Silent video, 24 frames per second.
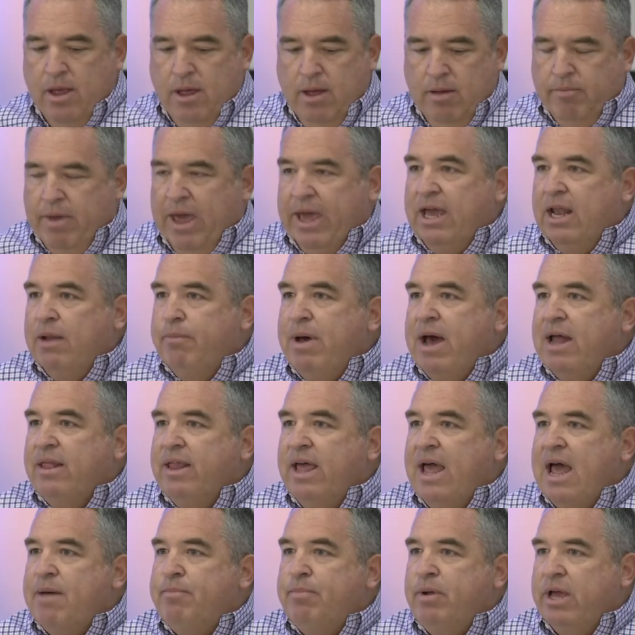Make it about the
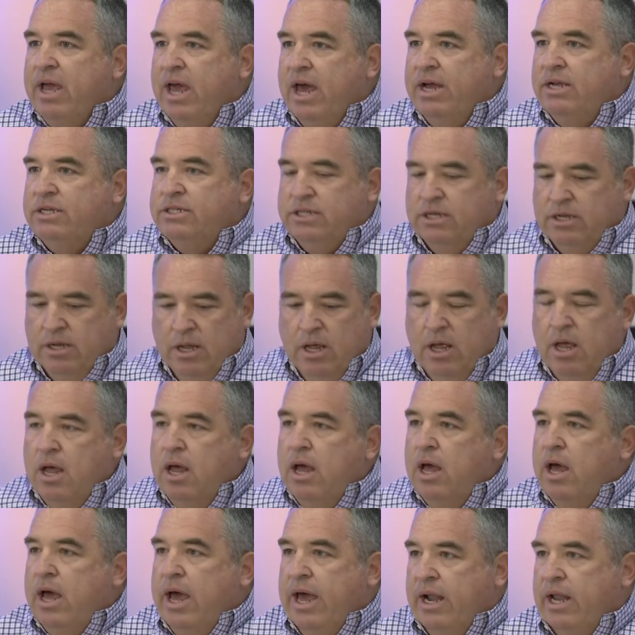application,
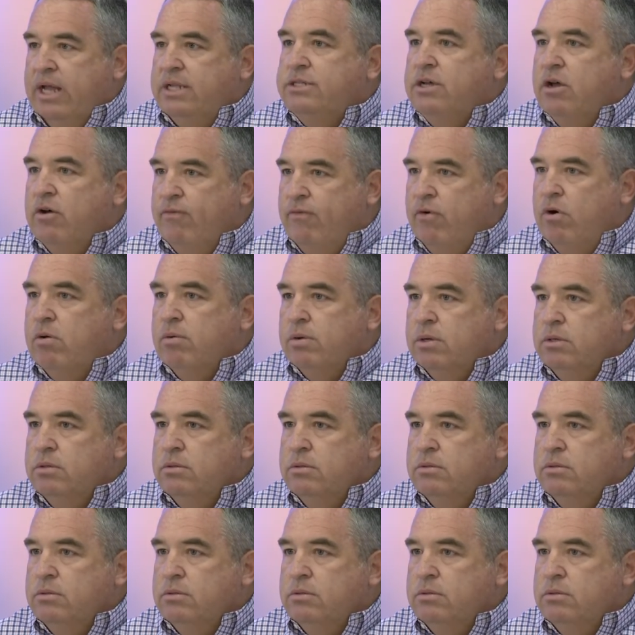and let's go forward.